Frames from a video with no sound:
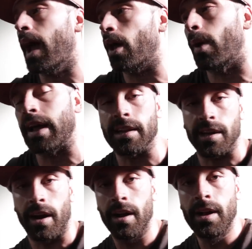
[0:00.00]
how do I get
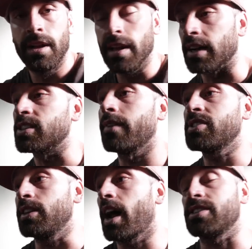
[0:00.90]
there? That's
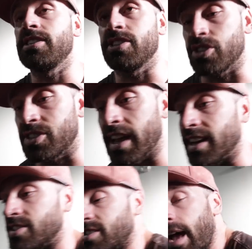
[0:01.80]
obviously not as easy as just
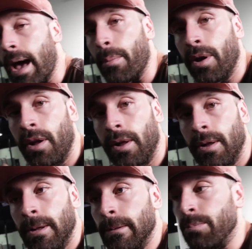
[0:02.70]
taking a step,
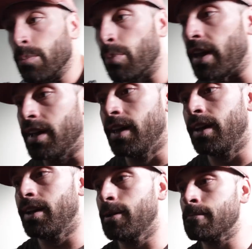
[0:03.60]
but
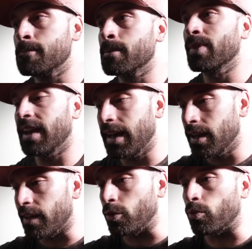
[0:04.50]

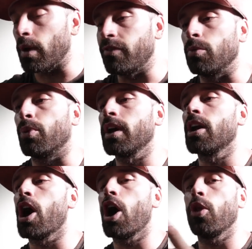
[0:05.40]
if you if you bring it
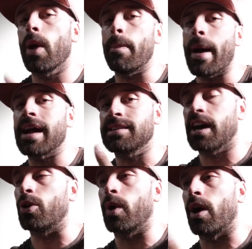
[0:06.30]
all the way back
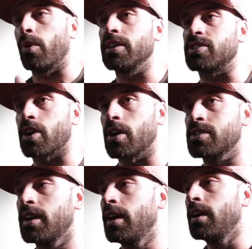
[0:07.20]
down to where it really starts,
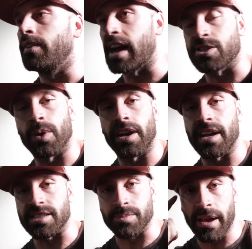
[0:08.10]
that's what it
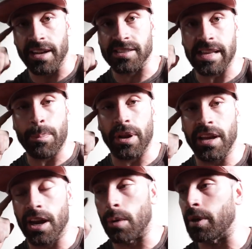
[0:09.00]
is. It's making a step in
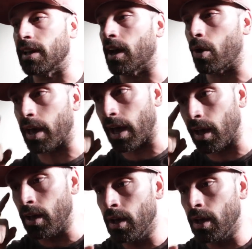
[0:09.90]
here and being like, okay,